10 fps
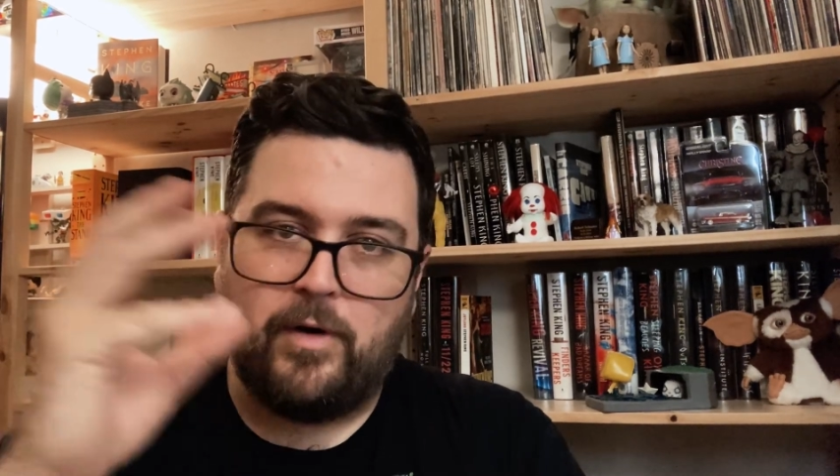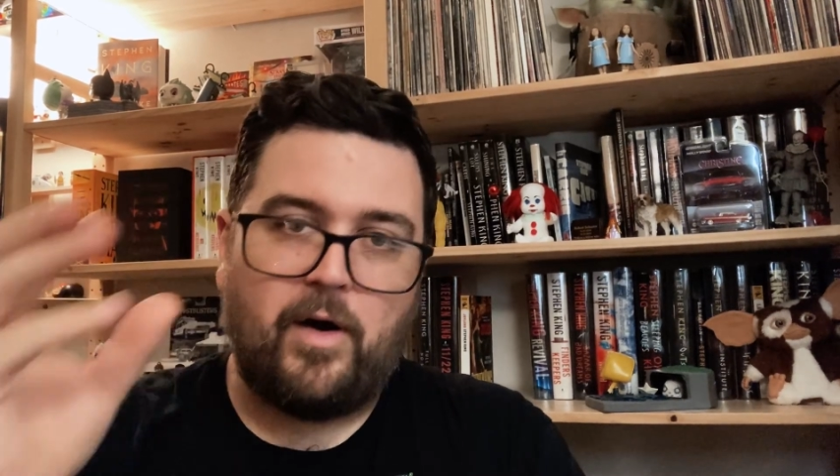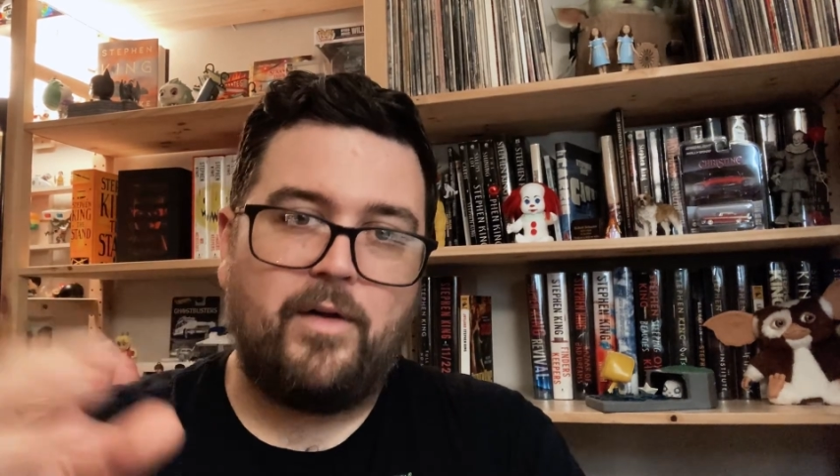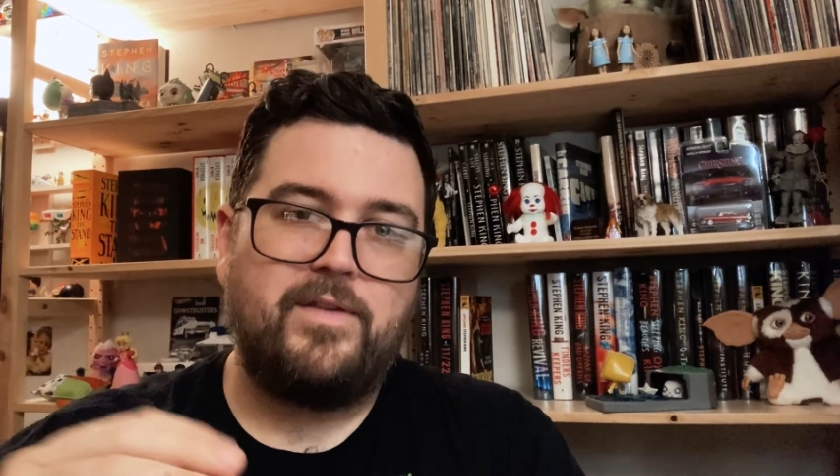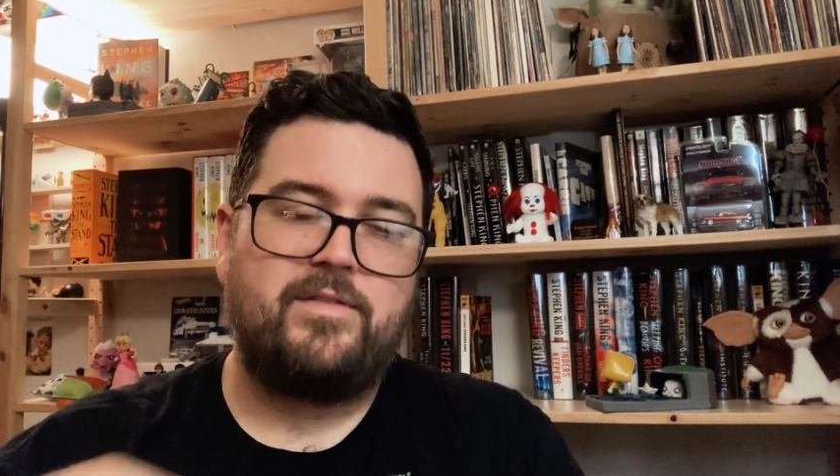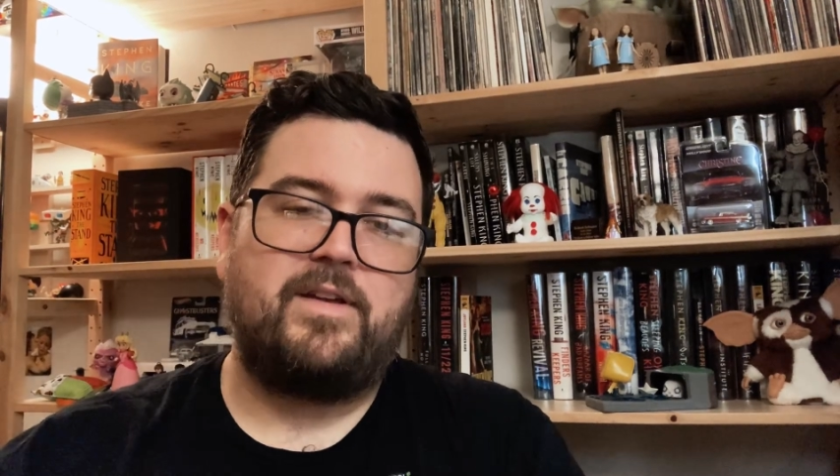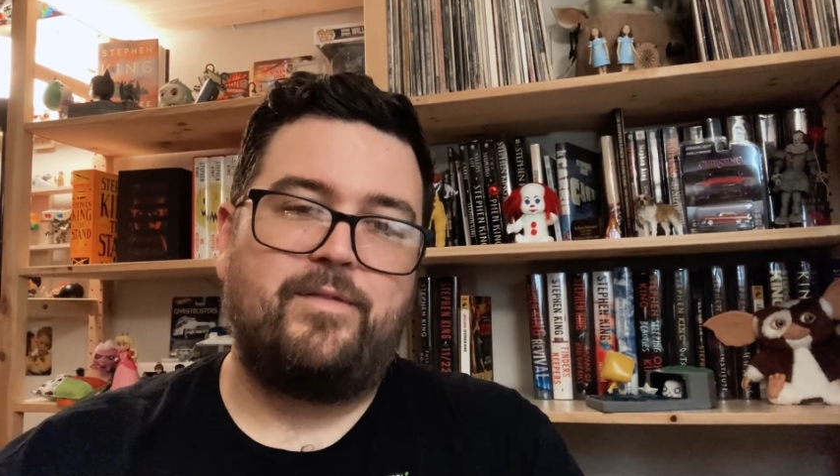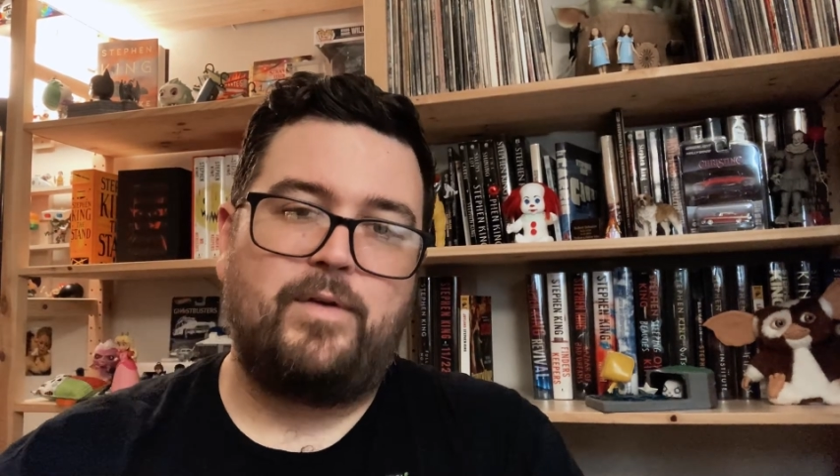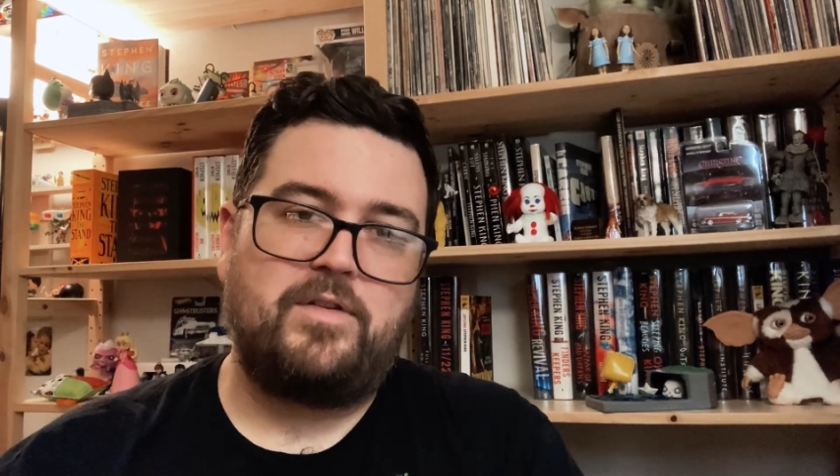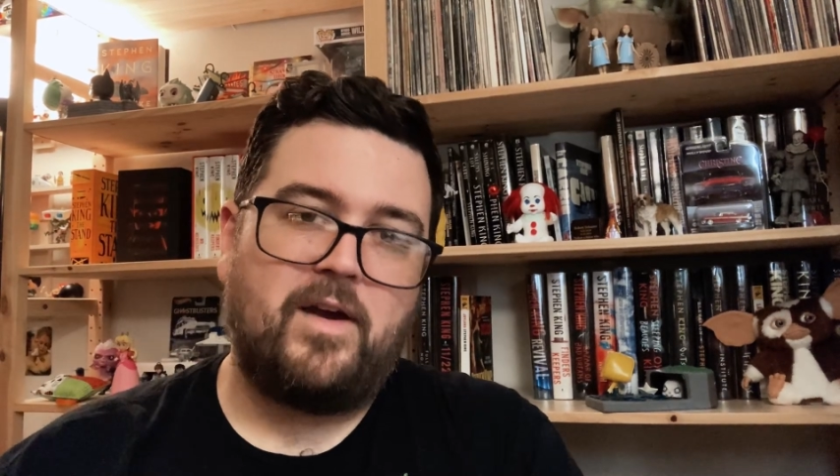all the stuff
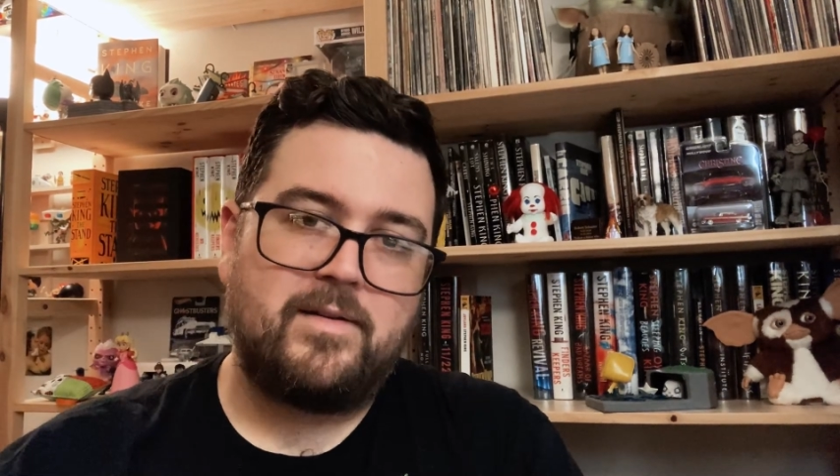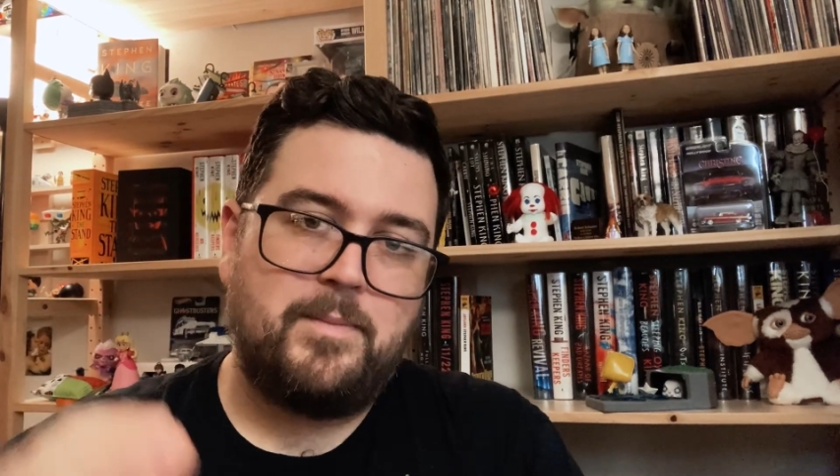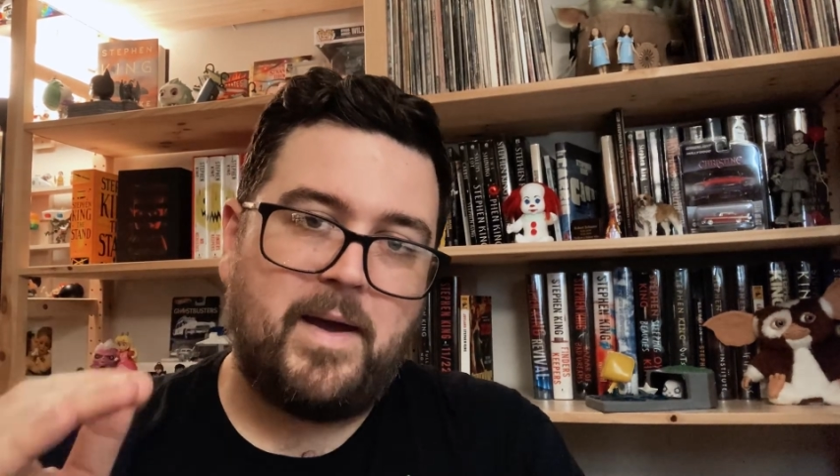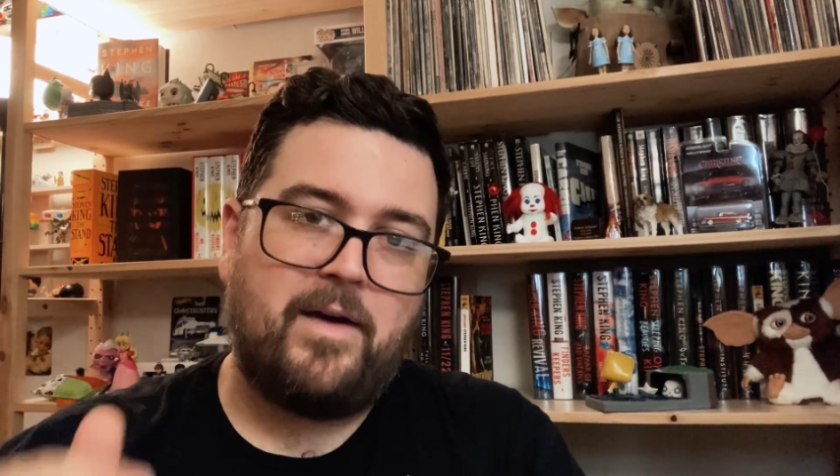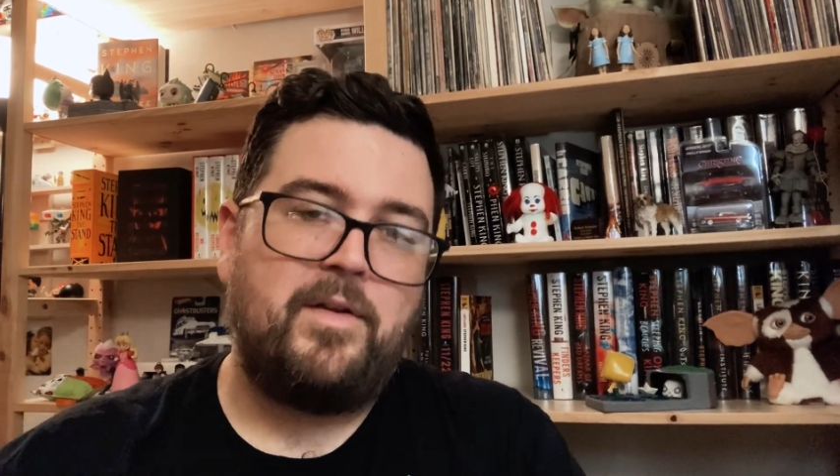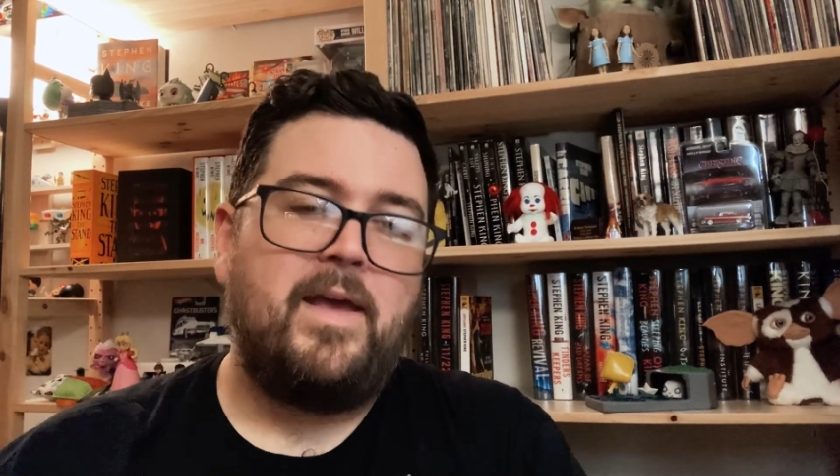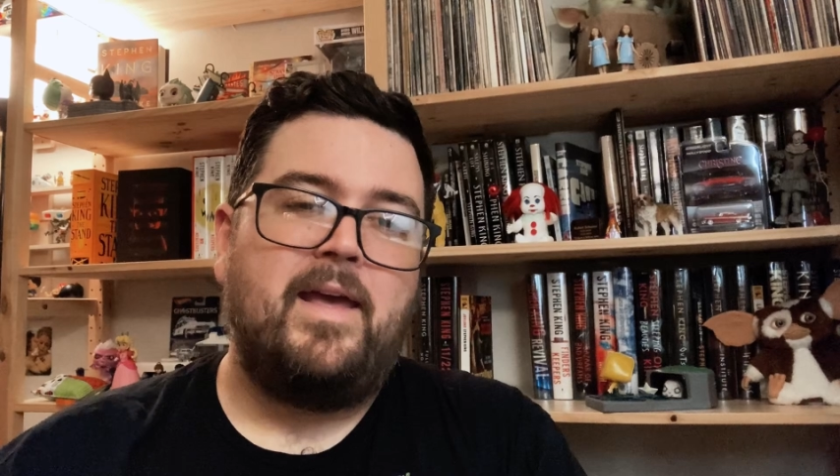we talked about